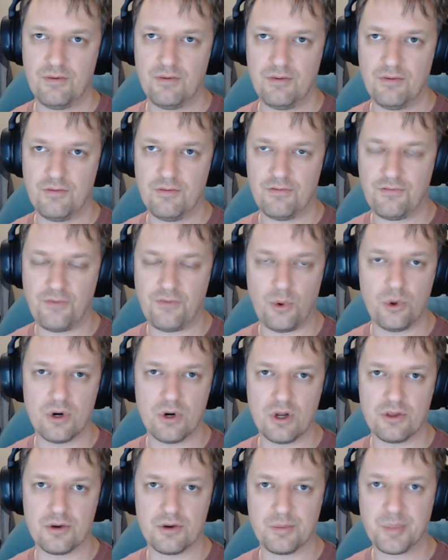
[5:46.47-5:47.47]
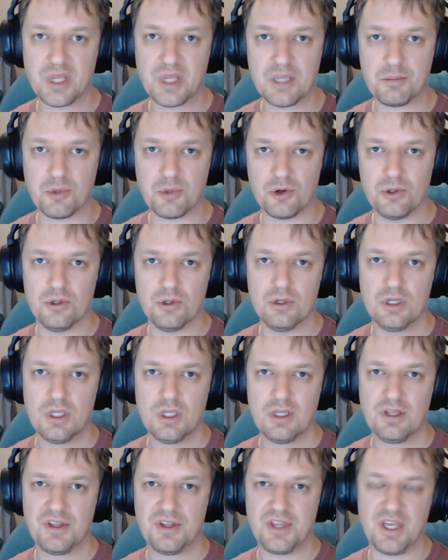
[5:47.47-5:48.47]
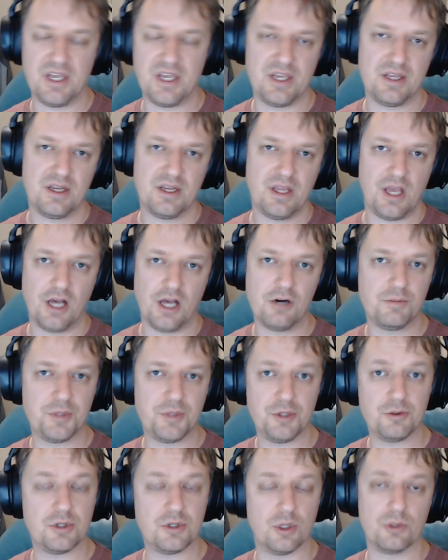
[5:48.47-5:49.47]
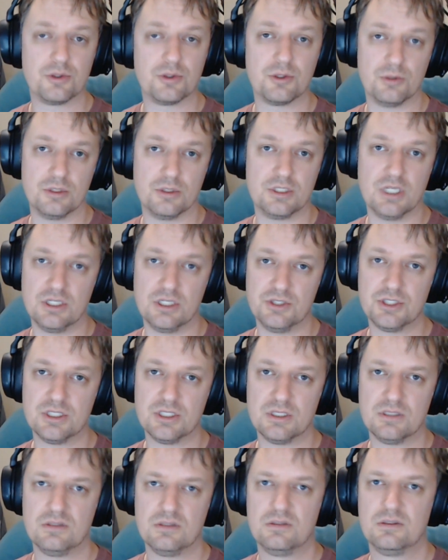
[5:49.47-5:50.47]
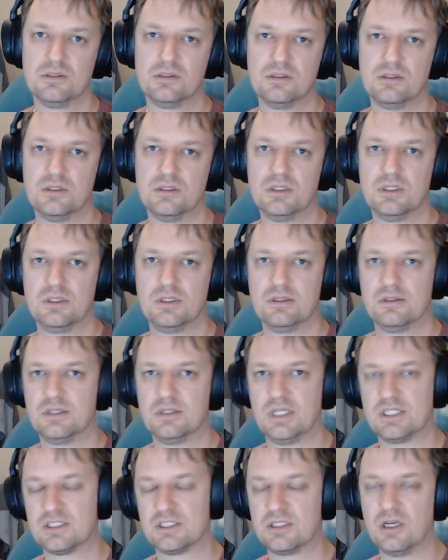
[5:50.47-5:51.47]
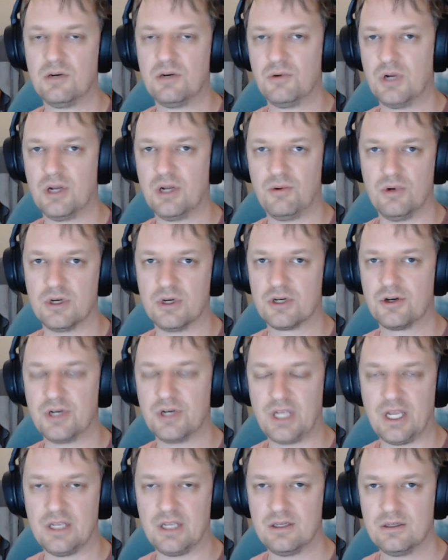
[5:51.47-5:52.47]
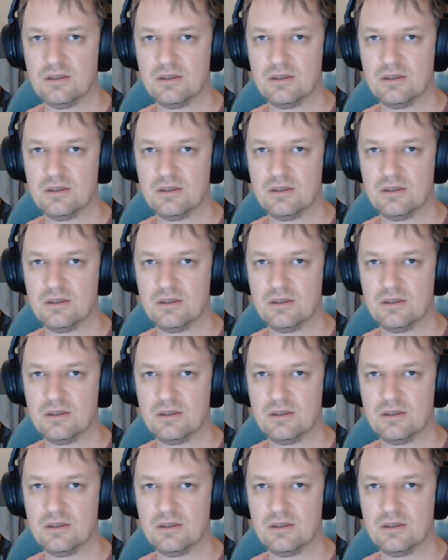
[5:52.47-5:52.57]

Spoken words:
4 other people that help you go through a dungeon. That's not what I want to create.